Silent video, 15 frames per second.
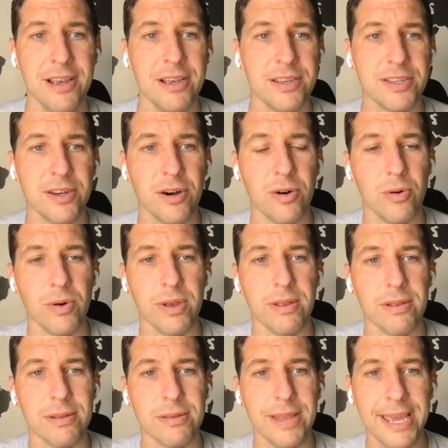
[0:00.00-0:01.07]
So
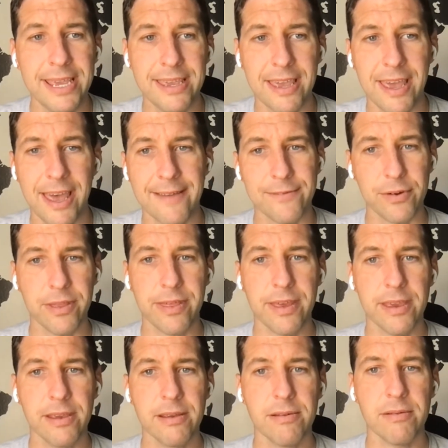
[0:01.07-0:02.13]
like
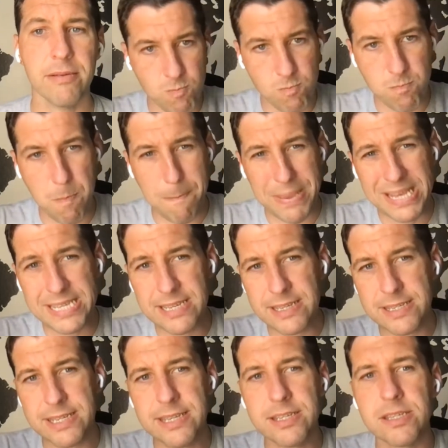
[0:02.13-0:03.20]
everything,
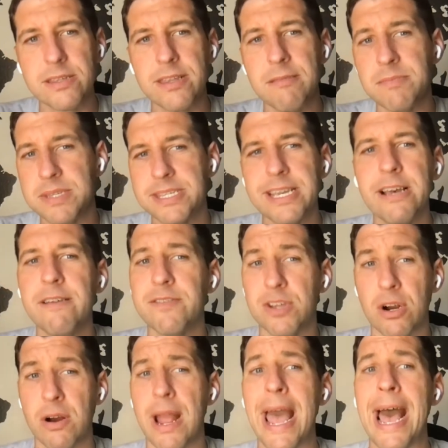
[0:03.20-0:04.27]
businesses themselves
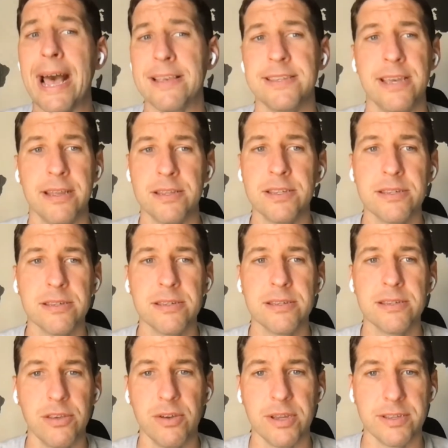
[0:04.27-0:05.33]
are assets that
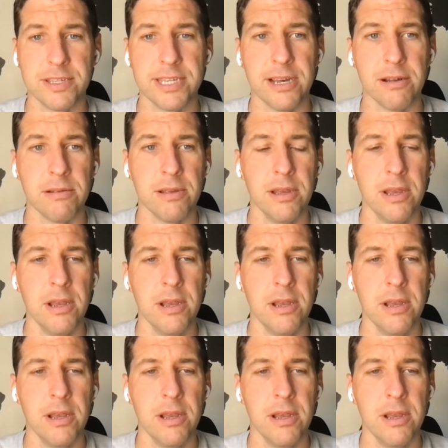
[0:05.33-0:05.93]
you can sell.